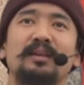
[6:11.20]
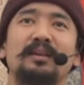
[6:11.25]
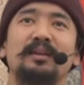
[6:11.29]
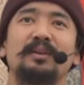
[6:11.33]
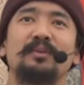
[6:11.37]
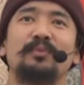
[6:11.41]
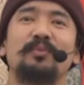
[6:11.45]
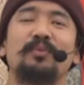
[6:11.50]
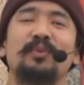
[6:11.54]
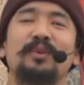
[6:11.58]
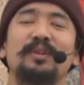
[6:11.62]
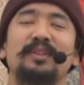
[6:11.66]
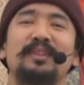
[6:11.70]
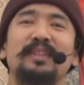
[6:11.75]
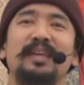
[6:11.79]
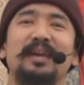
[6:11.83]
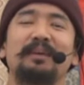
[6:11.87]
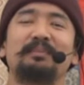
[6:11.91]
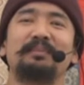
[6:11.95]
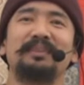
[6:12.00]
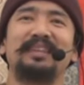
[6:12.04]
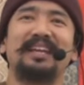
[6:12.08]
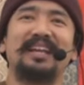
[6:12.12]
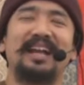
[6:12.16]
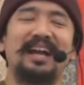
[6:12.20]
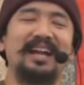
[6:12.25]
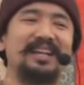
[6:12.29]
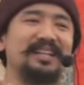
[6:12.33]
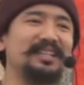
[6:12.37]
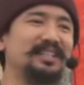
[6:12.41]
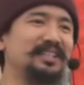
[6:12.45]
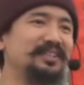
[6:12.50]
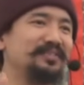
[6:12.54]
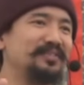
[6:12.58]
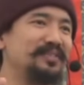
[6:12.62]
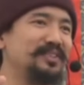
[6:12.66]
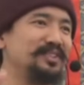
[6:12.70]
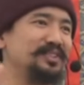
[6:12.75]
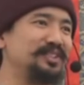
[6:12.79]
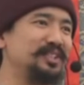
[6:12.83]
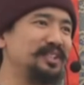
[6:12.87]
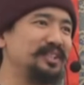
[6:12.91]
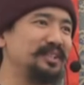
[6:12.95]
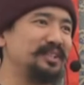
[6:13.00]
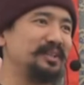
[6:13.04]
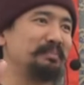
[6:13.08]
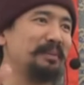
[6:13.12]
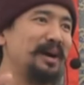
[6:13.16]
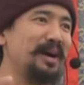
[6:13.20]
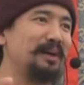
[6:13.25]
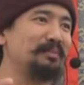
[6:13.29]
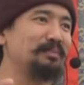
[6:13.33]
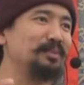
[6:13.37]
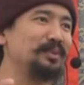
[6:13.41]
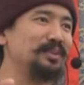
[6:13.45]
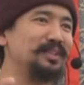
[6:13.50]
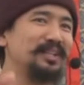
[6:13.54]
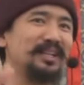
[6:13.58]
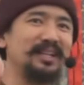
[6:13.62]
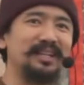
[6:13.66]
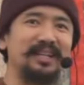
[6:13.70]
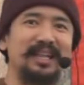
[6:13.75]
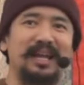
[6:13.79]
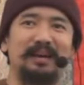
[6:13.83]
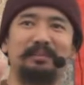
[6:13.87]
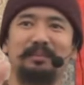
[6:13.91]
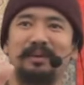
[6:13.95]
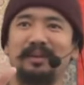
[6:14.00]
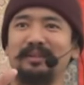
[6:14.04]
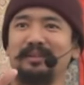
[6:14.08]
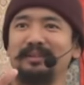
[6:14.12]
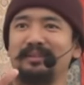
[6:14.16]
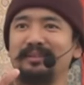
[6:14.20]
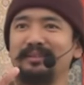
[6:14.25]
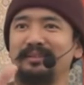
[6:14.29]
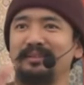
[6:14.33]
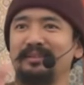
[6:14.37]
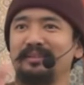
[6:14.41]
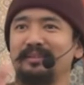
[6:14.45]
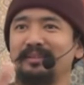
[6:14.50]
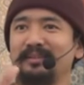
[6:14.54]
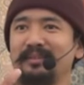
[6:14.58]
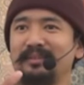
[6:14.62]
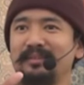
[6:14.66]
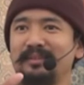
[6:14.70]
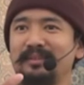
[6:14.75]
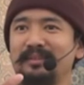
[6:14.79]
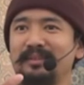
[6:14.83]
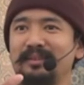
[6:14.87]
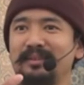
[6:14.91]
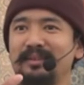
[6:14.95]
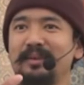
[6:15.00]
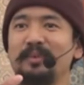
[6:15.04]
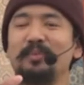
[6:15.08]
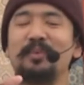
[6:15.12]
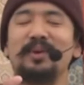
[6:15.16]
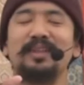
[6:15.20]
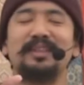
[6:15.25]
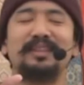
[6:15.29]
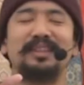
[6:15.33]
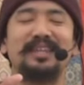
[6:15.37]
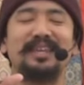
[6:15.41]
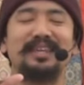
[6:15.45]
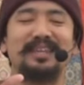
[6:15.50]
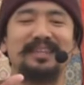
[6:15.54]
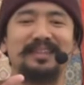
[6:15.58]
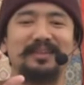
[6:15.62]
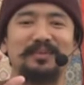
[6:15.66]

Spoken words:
for them, they can't differentiate the Mahamudra and Lama. When they